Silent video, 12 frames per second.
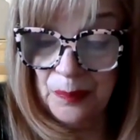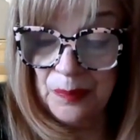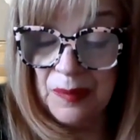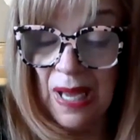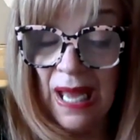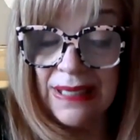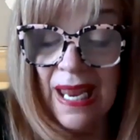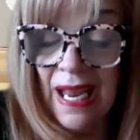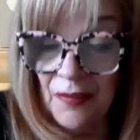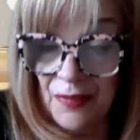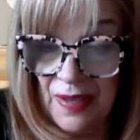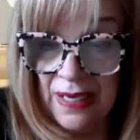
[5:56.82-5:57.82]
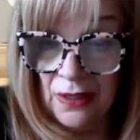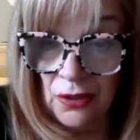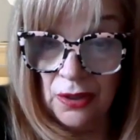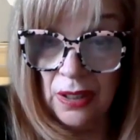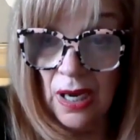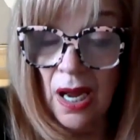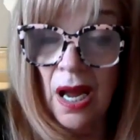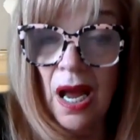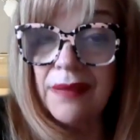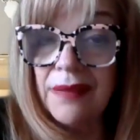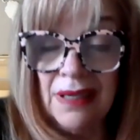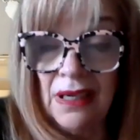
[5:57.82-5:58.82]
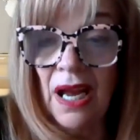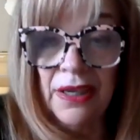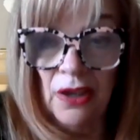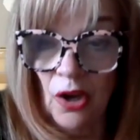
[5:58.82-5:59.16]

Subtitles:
got out there. I think I